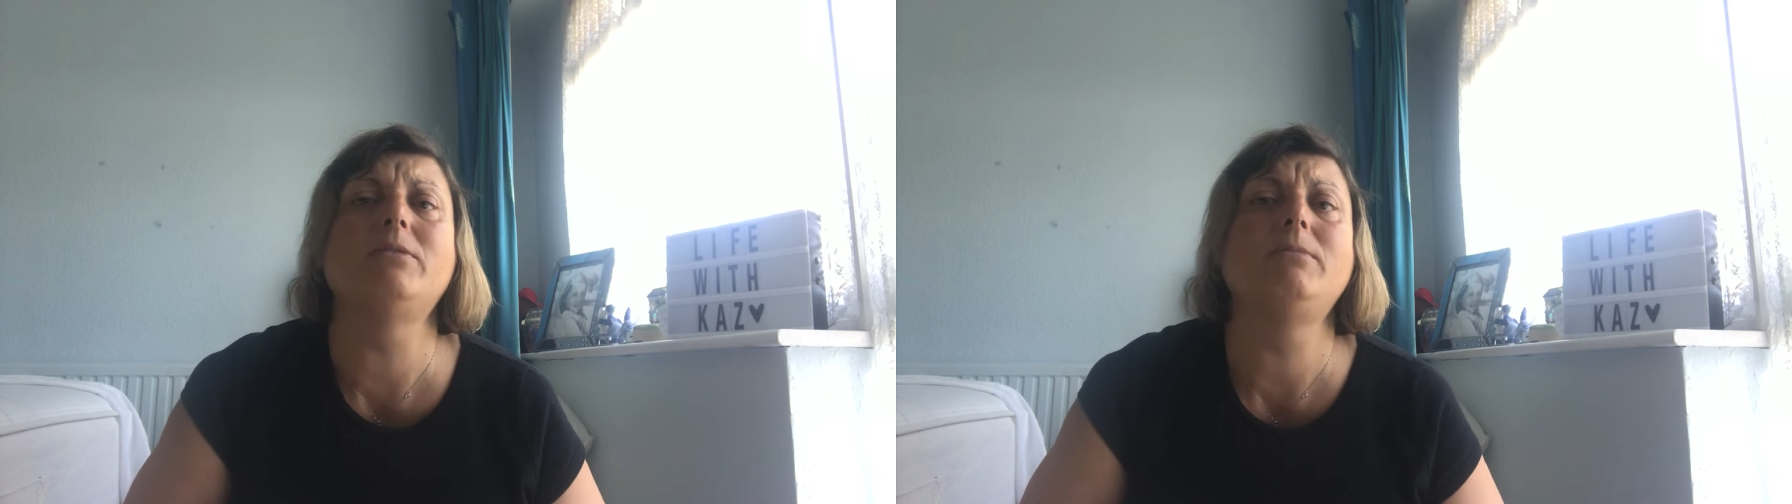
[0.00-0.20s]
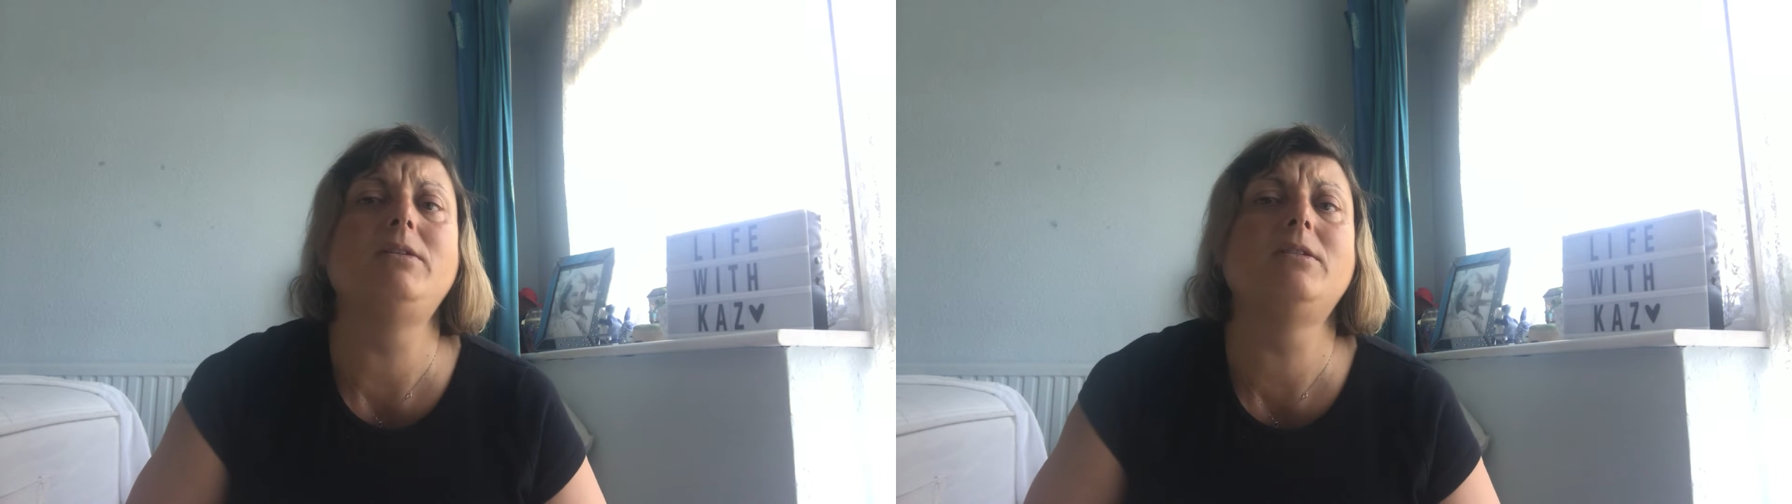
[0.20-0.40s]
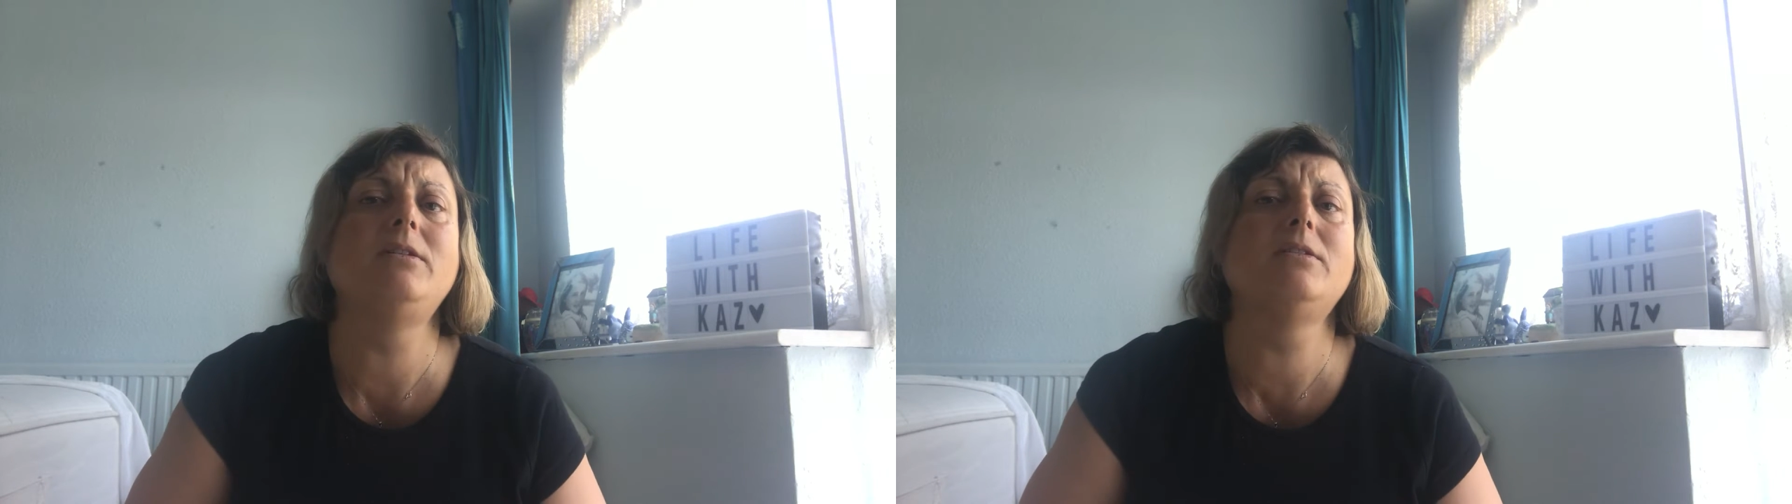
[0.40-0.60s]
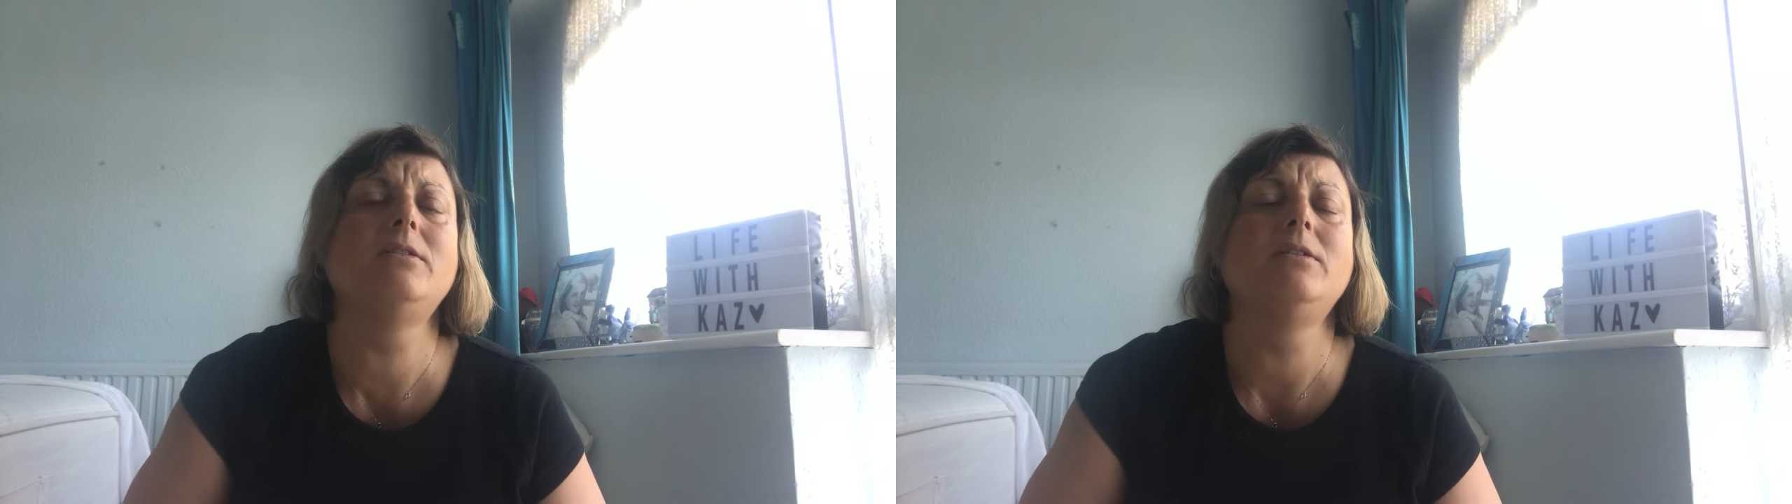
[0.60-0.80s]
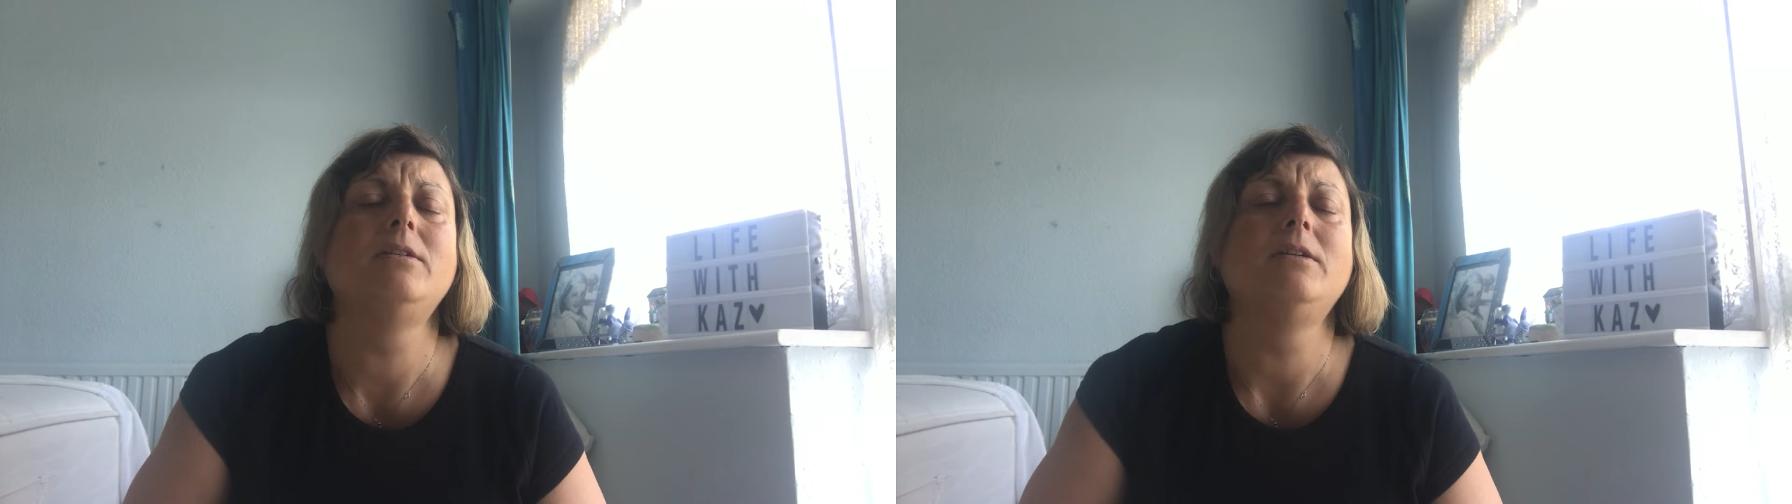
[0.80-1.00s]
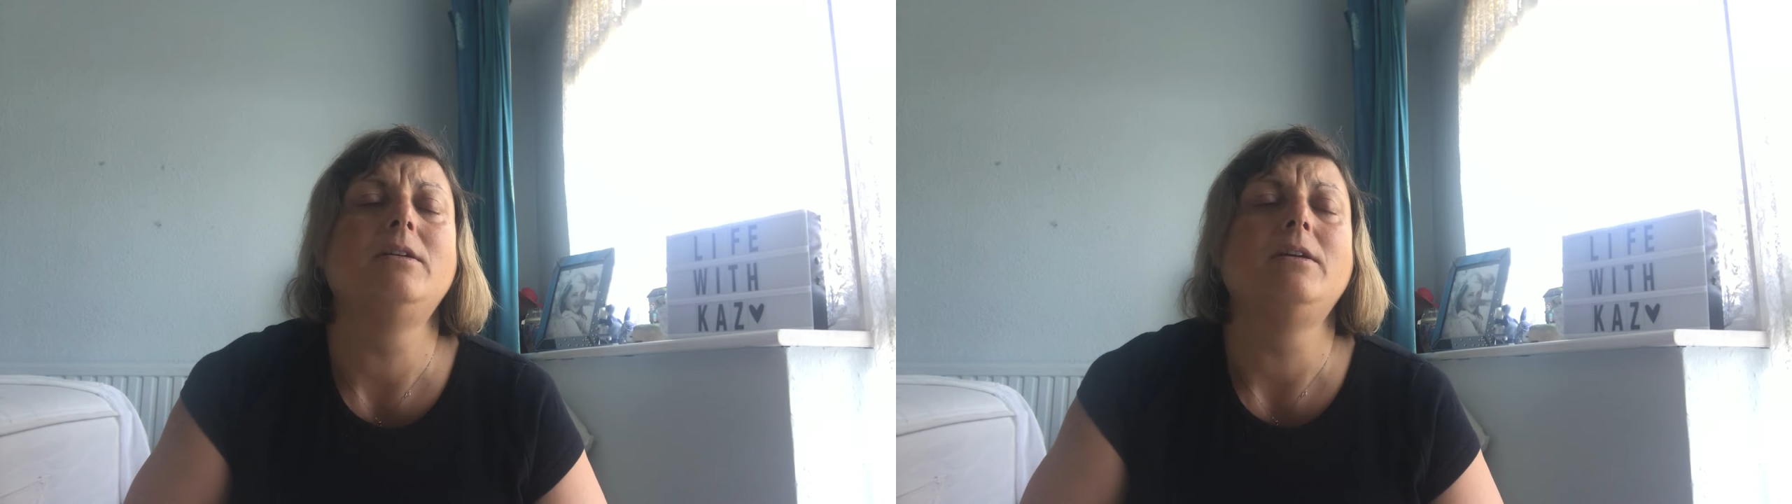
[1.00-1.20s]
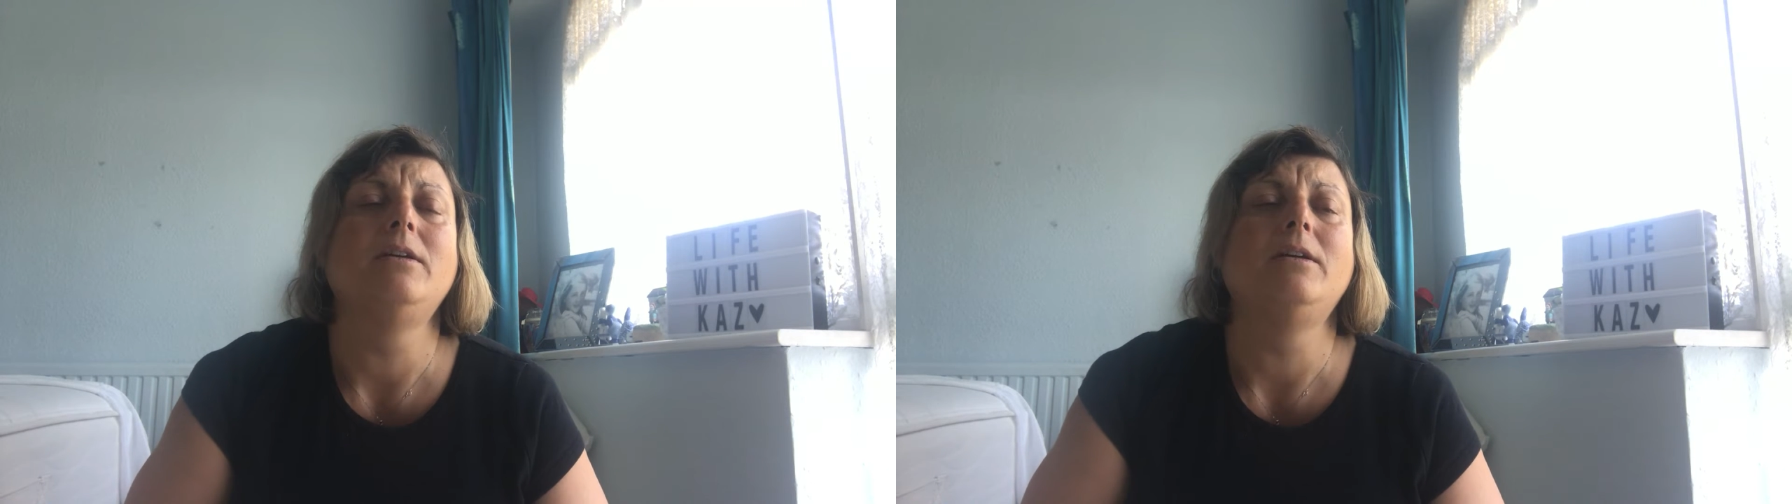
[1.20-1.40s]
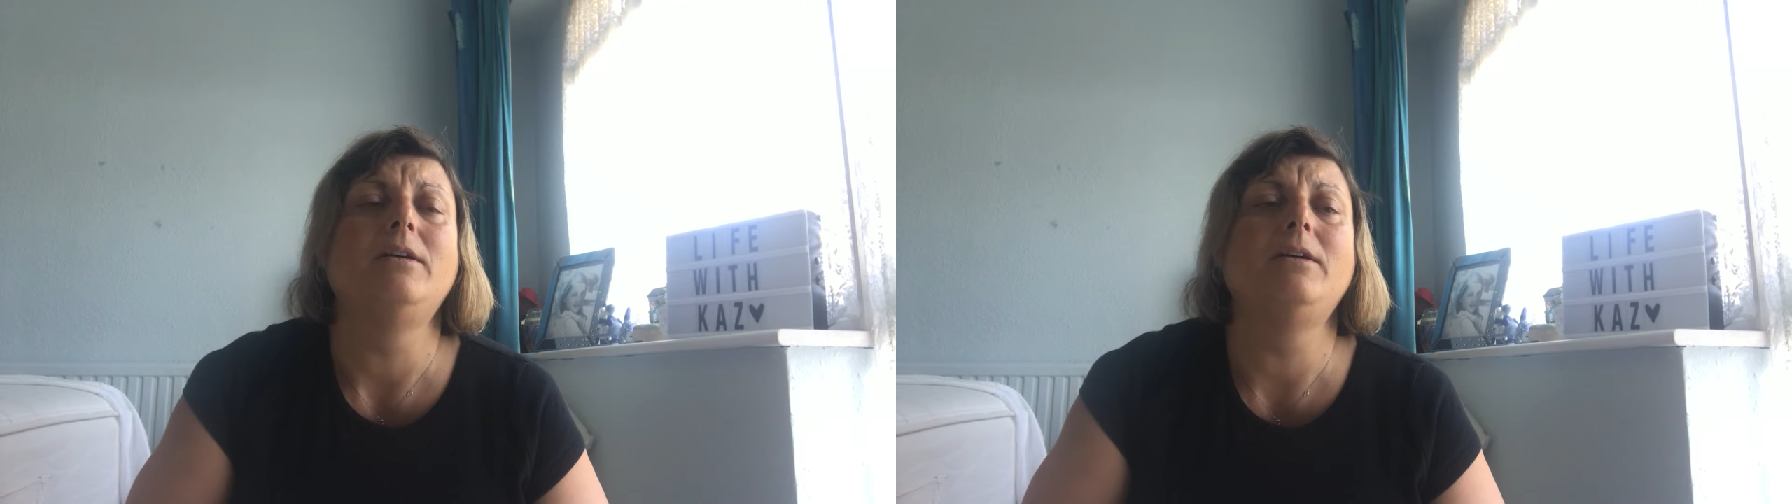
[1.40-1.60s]
roles meetings.
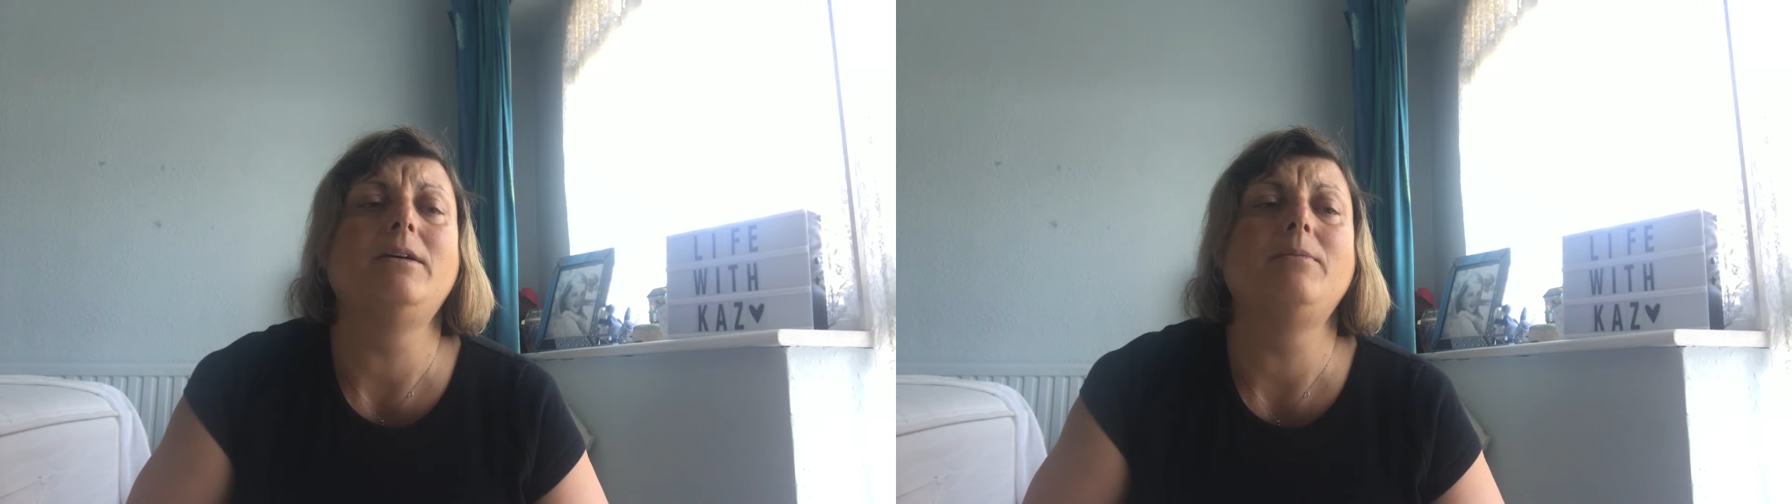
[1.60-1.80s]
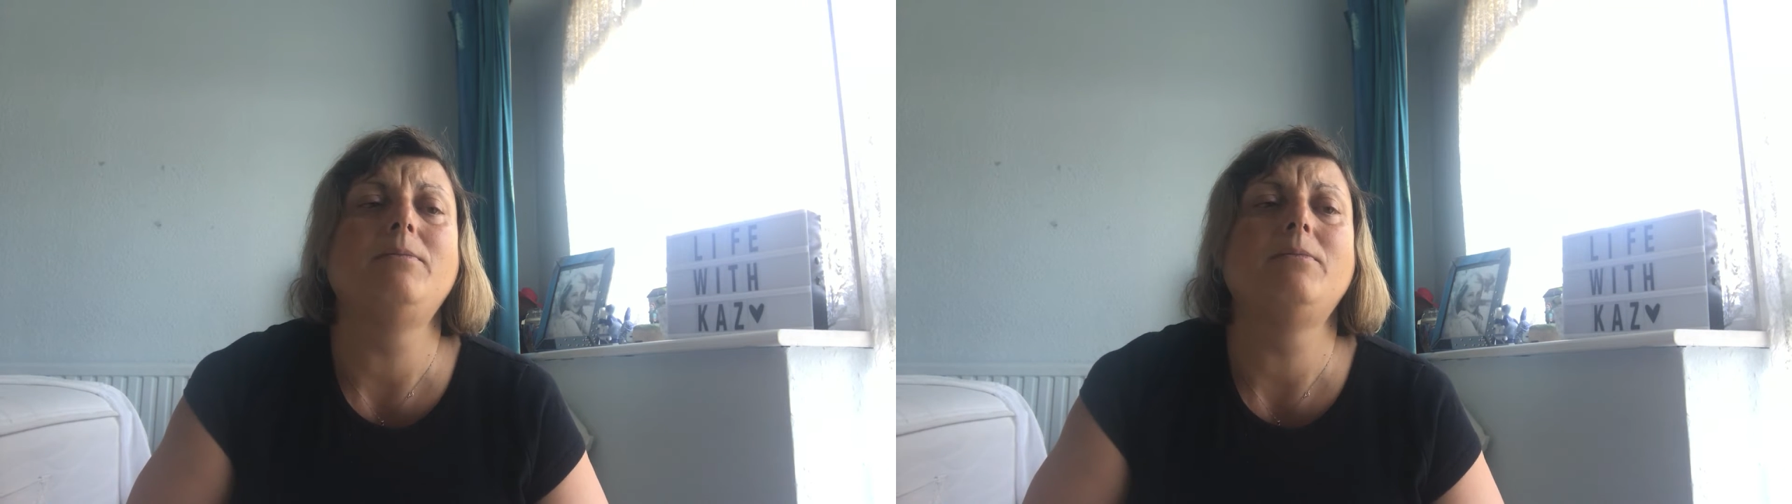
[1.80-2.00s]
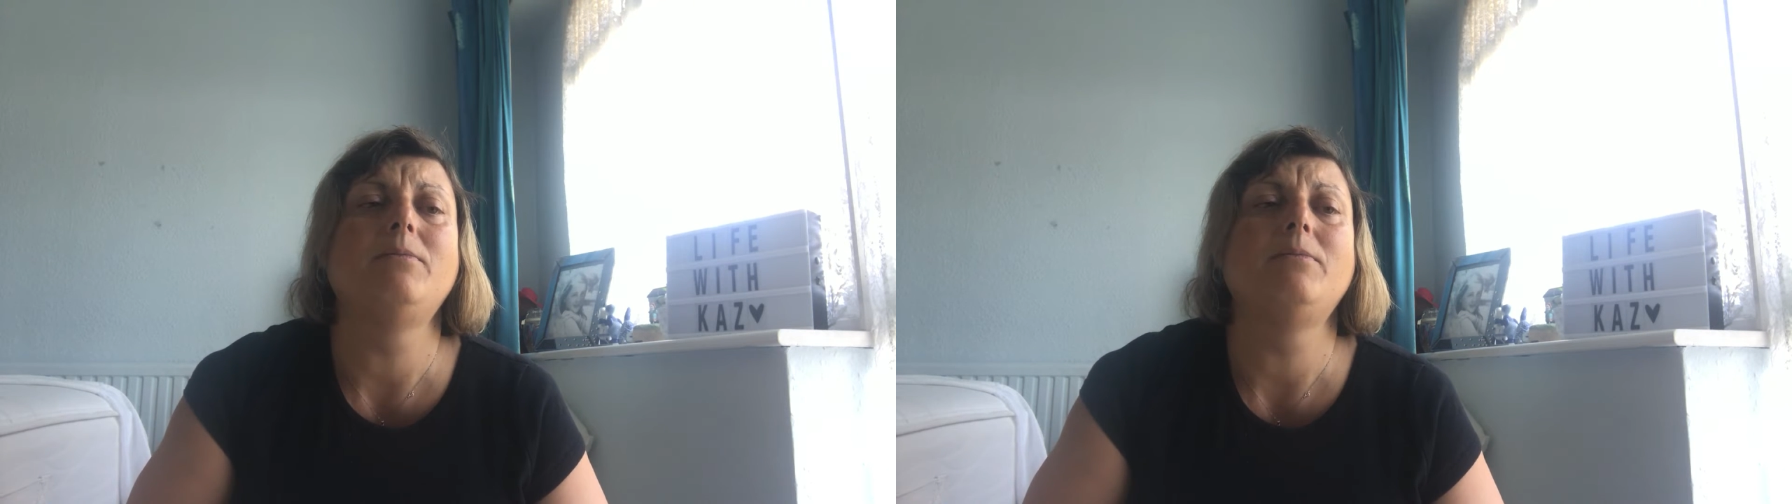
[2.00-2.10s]
I